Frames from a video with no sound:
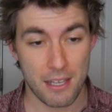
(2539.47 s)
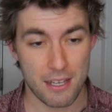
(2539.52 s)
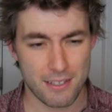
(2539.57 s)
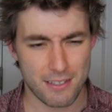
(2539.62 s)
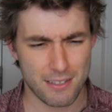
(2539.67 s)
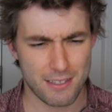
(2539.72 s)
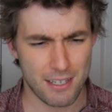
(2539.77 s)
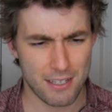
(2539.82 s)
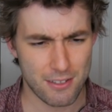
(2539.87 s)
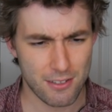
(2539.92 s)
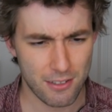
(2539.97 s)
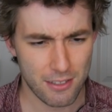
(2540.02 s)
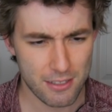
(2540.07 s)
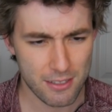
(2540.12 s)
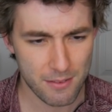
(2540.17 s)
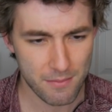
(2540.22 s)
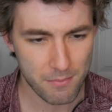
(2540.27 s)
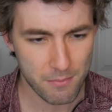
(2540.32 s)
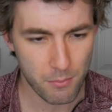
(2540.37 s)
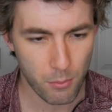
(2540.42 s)

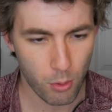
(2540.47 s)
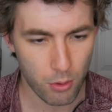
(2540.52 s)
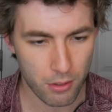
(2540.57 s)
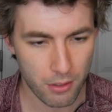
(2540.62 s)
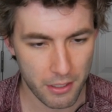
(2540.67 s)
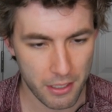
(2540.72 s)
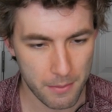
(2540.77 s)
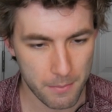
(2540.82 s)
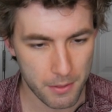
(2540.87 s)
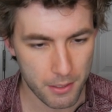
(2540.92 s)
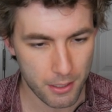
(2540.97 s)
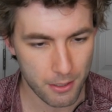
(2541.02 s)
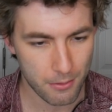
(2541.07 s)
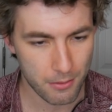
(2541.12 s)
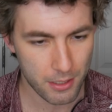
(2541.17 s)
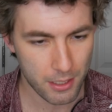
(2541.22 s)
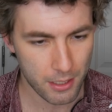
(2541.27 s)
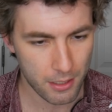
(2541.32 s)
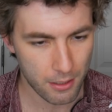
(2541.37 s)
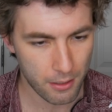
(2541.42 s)
existentialism, moral
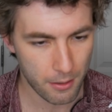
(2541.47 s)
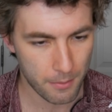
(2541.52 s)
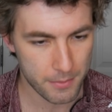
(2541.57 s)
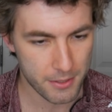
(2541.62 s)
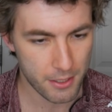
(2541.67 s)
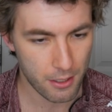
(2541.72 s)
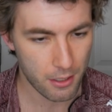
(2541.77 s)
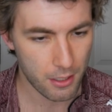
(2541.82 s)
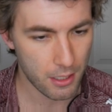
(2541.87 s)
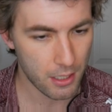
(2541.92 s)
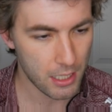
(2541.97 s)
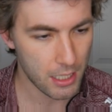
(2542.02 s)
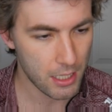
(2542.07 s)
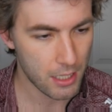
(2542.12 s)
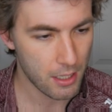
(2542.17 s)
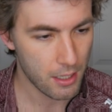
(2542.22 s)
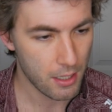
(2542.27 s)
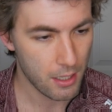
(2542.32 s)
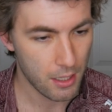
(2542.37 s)
ambiguity, absurdity,